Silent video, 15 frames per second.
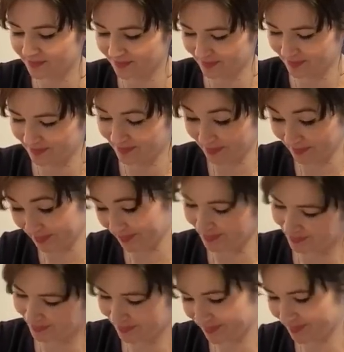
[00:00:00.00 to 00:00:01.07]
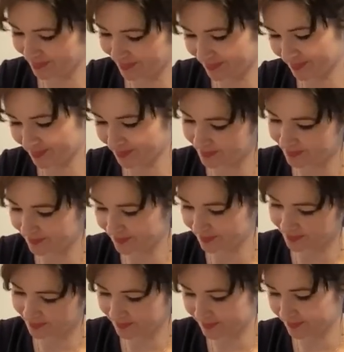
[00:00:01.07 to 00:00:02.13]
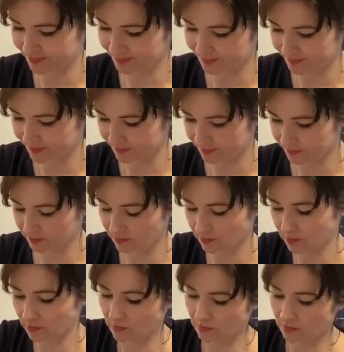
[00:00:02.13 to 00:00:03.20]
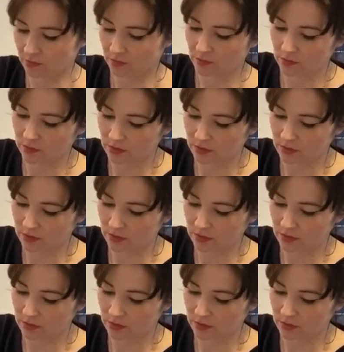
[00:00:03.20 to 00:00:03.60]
No one is speaking in this clip.